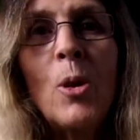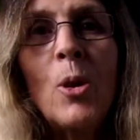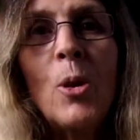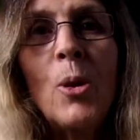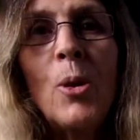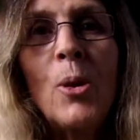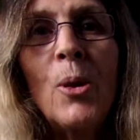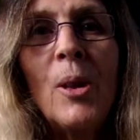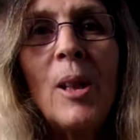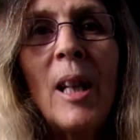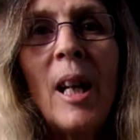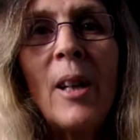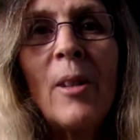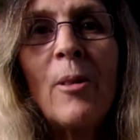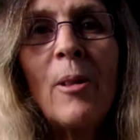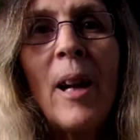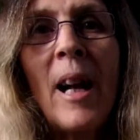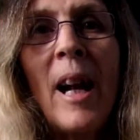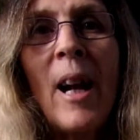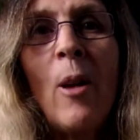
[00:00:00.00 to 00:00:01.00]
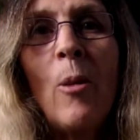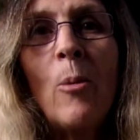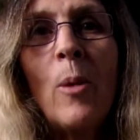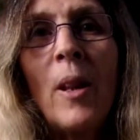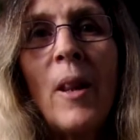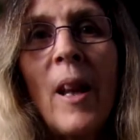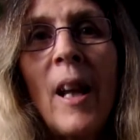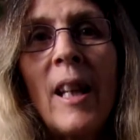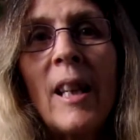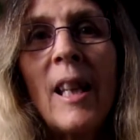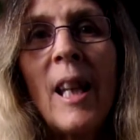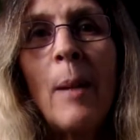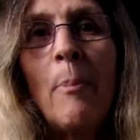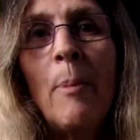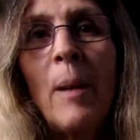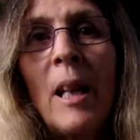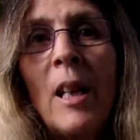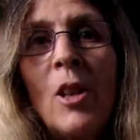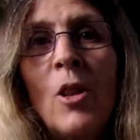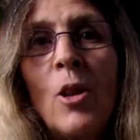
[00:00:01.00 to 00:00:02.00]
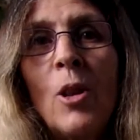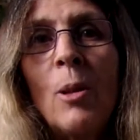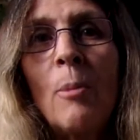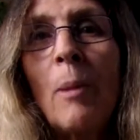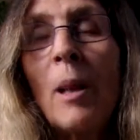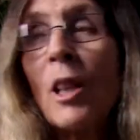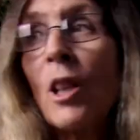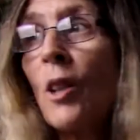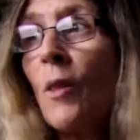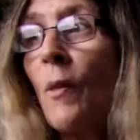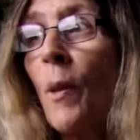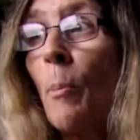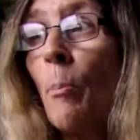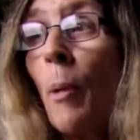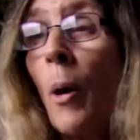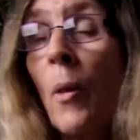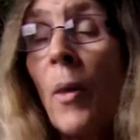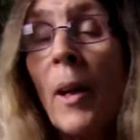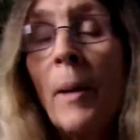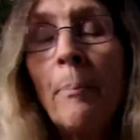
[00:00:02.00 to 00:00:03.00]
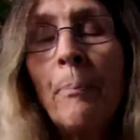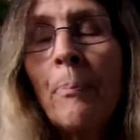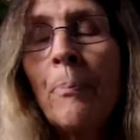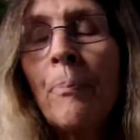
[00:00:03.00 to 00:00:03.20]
to get her out without there being too much of a bother?